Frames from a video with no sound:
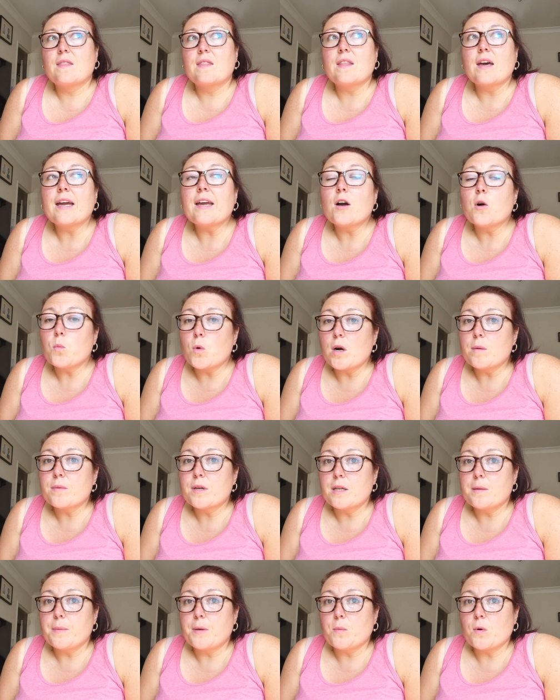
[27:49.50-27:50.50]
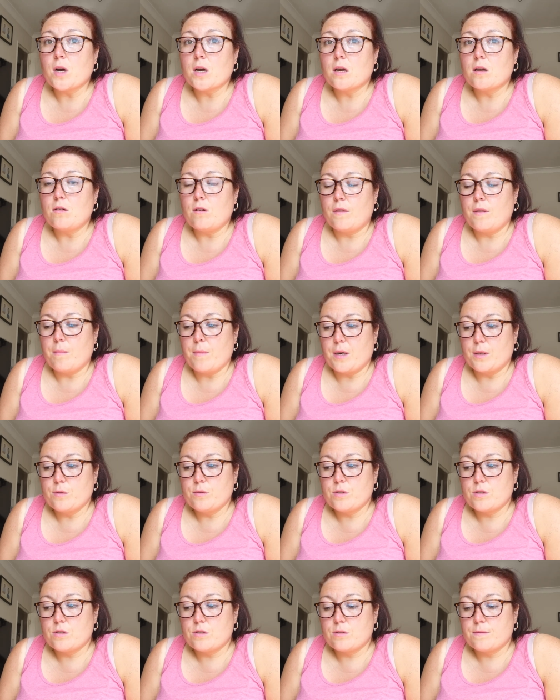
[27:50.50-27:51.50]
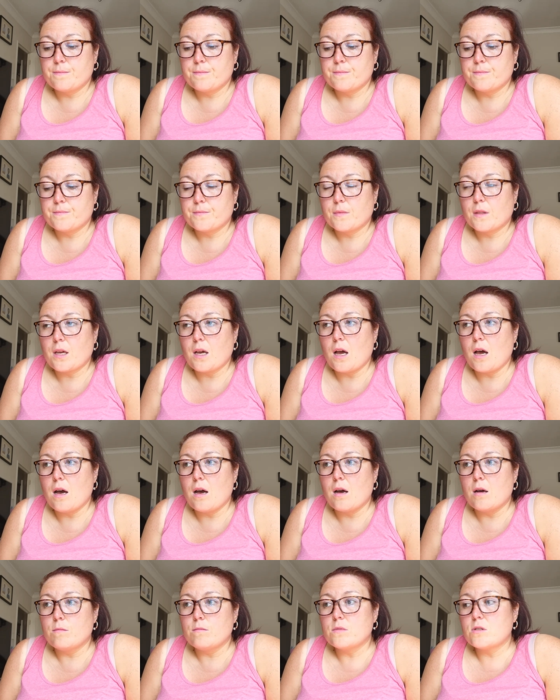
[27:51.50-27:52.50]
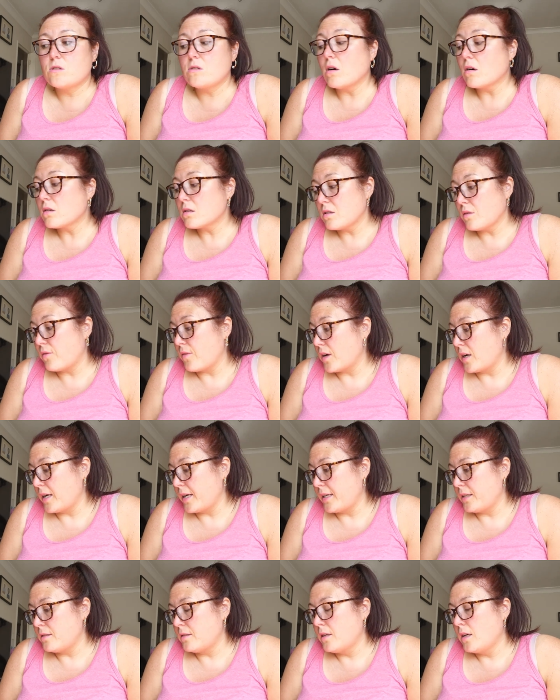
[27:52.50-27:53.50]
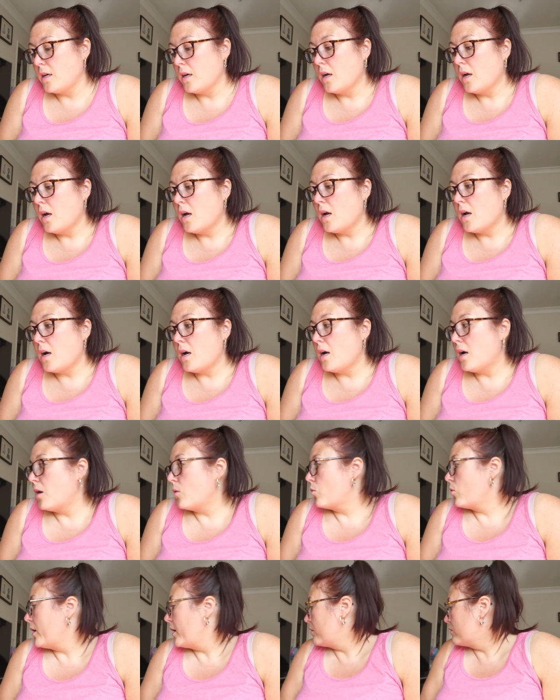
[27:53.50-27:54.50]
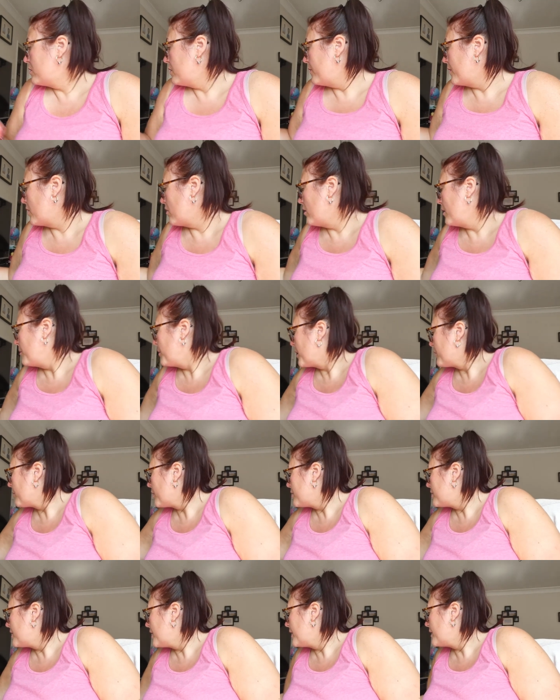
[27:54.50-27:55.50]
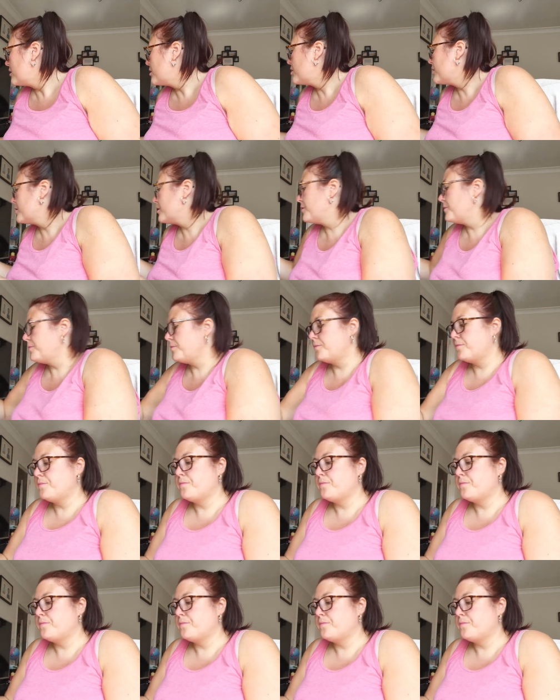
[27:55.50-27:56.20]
they are what I'm going to be working on the most. Um, socks are fine. Uh, what else have I got in my rotation?